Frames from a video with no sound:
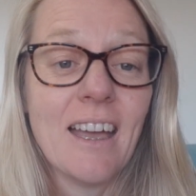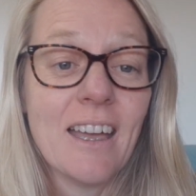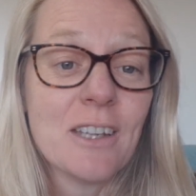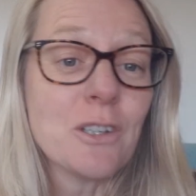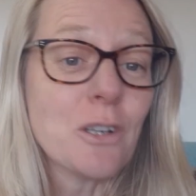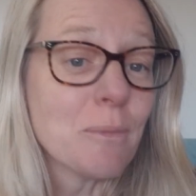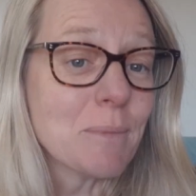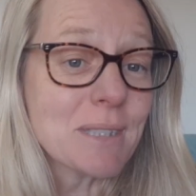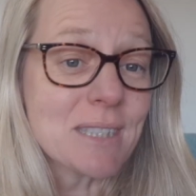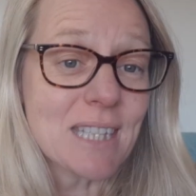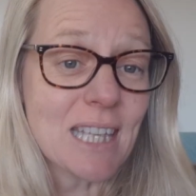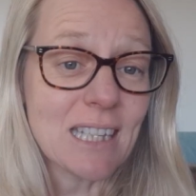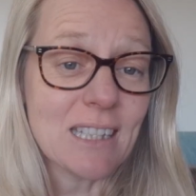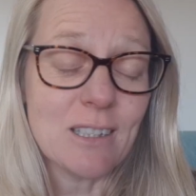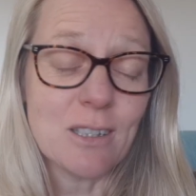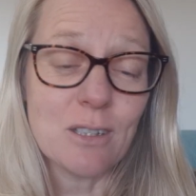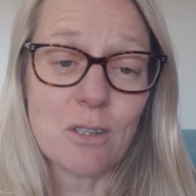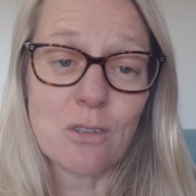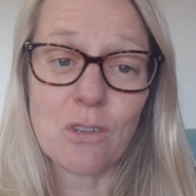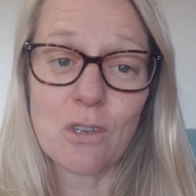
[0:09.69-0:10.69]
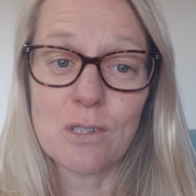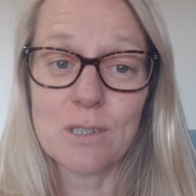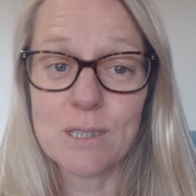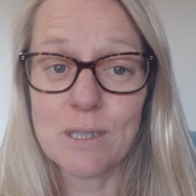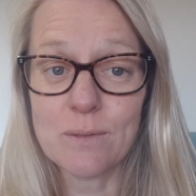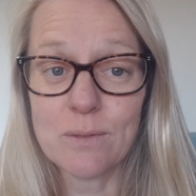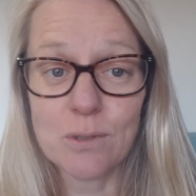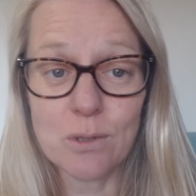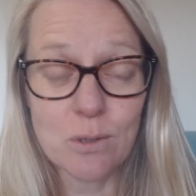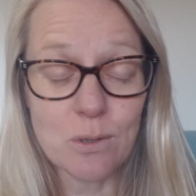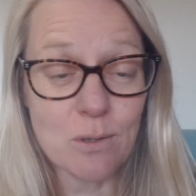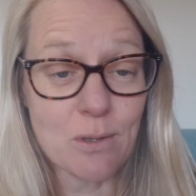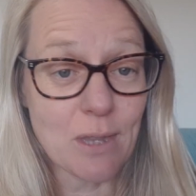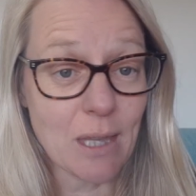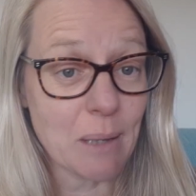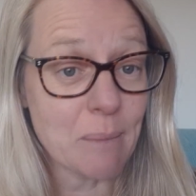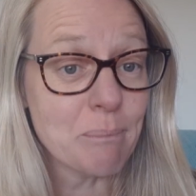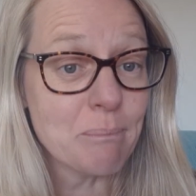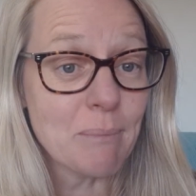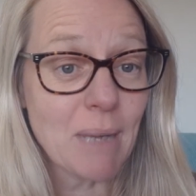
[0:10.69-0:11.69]
Enormous thank you to those of you
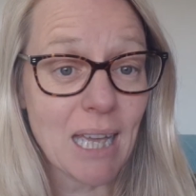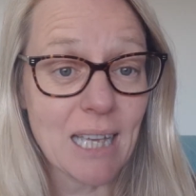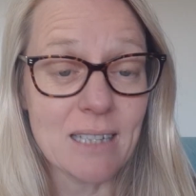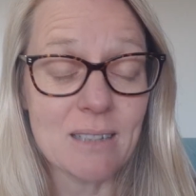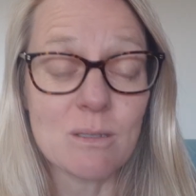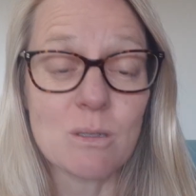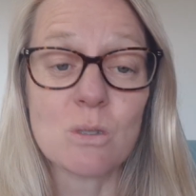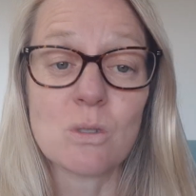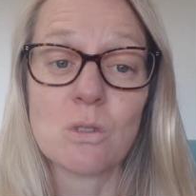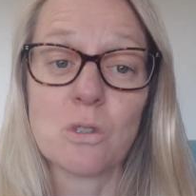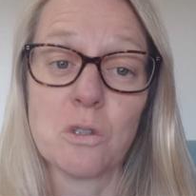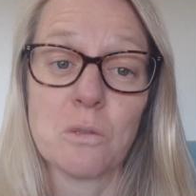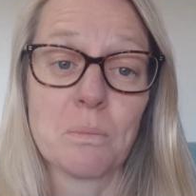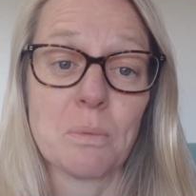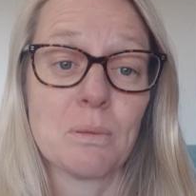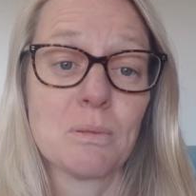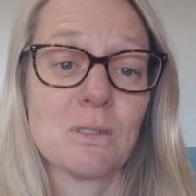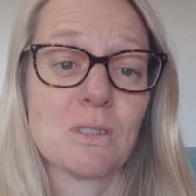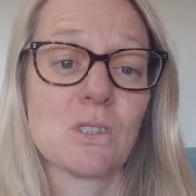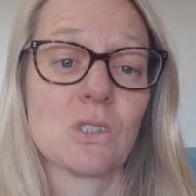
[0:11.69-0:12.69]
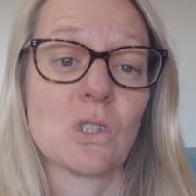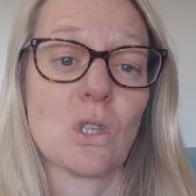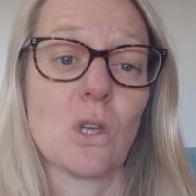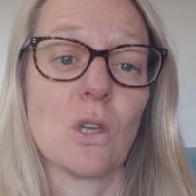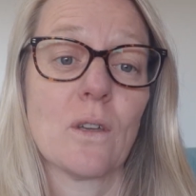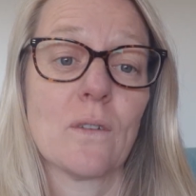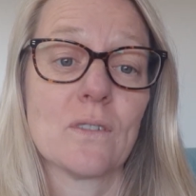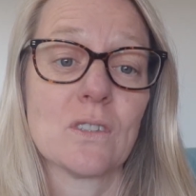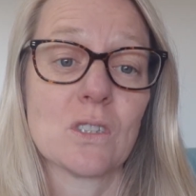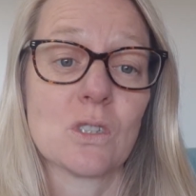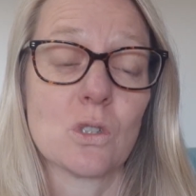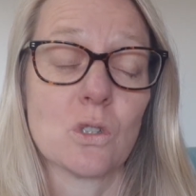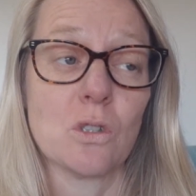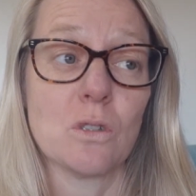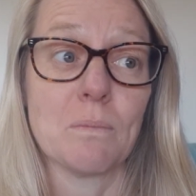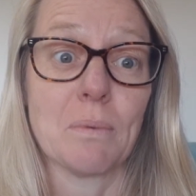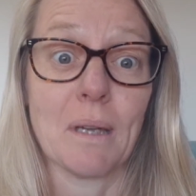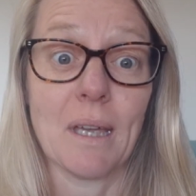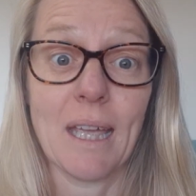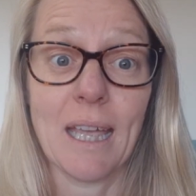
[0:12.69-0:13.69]
that made soup, served
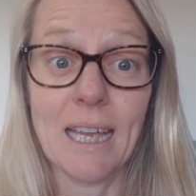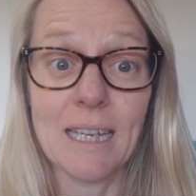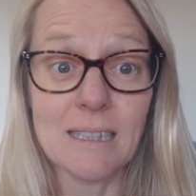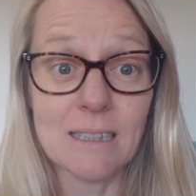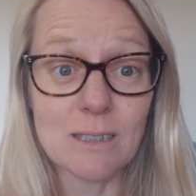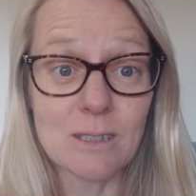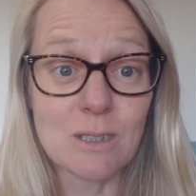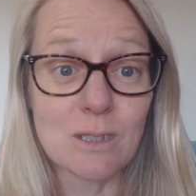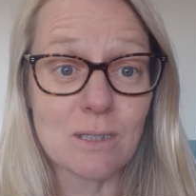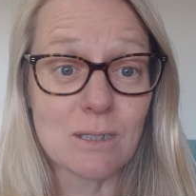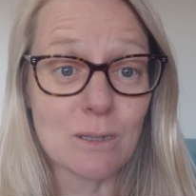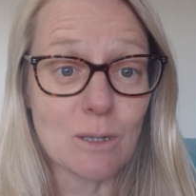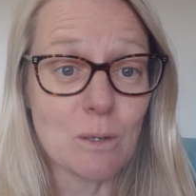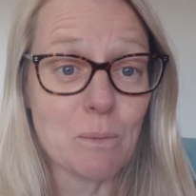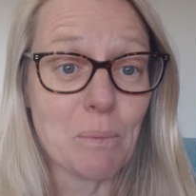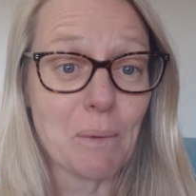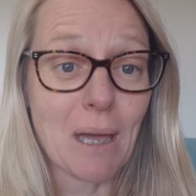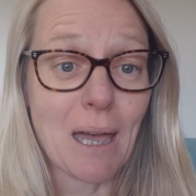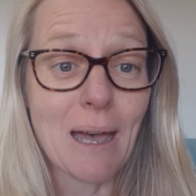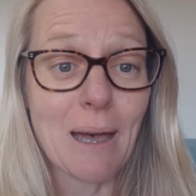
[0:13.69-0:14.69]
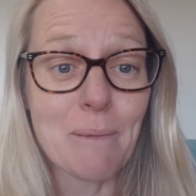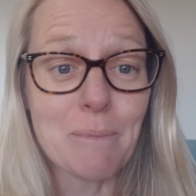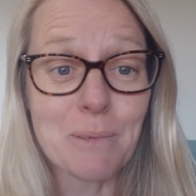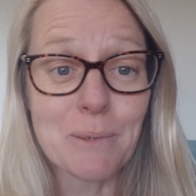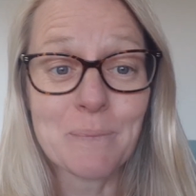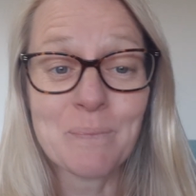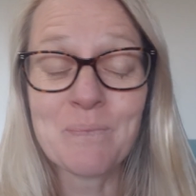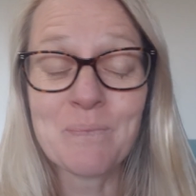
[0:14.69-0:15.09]
soup, heated soup up,